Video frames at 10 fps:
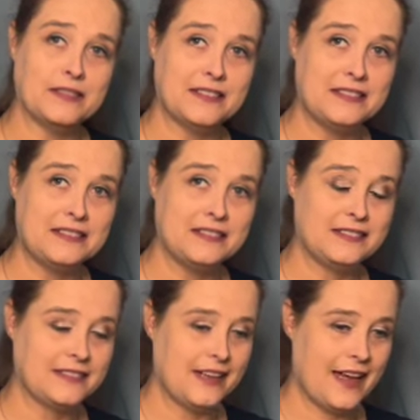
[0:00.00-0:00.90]
Oh,
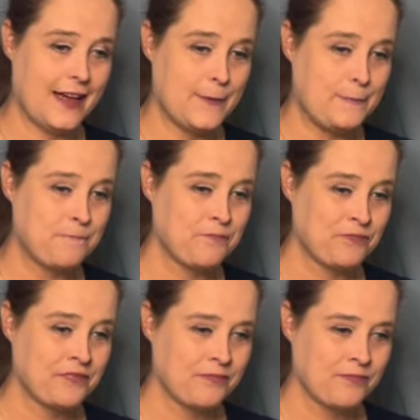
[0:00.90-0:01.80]
um,
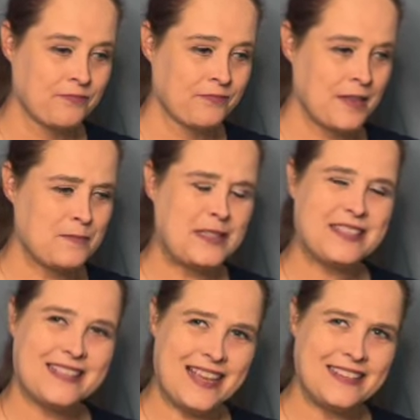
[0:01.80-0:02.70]
but
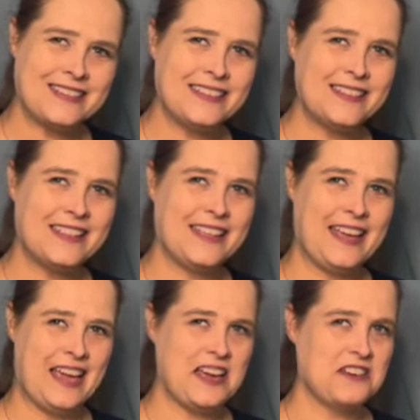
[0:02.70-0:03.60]
scented
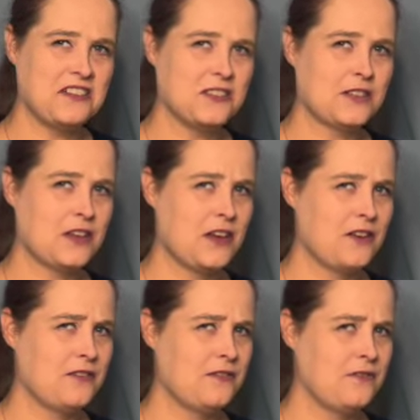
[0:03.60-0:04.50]
candles
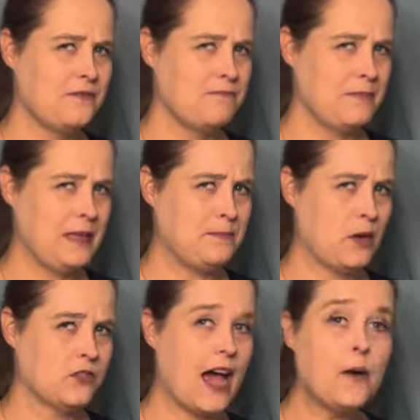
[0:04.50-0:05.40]
of meatballs.